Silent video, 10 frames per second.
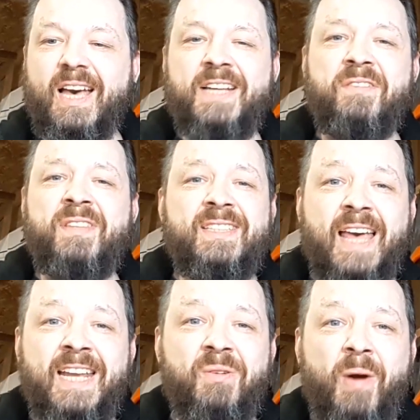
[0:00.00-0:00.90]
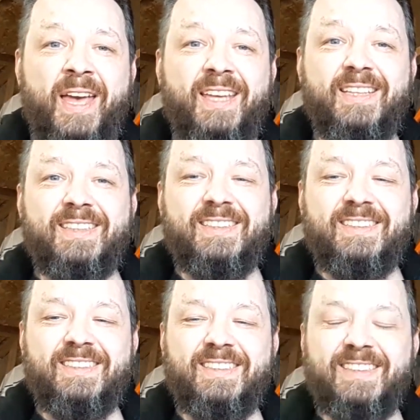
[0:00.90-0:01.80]
don't think there's any way.
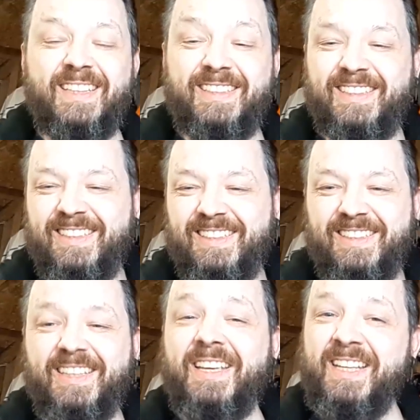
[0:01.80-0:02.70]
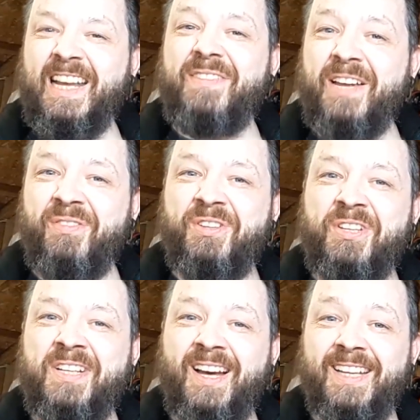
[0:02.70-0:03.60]
You'd have to have a
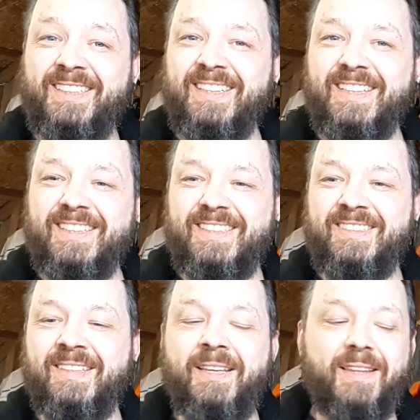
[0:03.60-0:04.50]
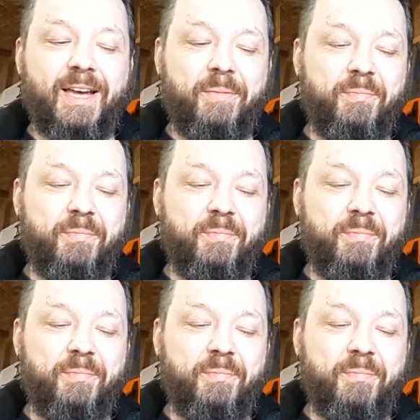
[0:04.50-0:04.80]
good eye to see that.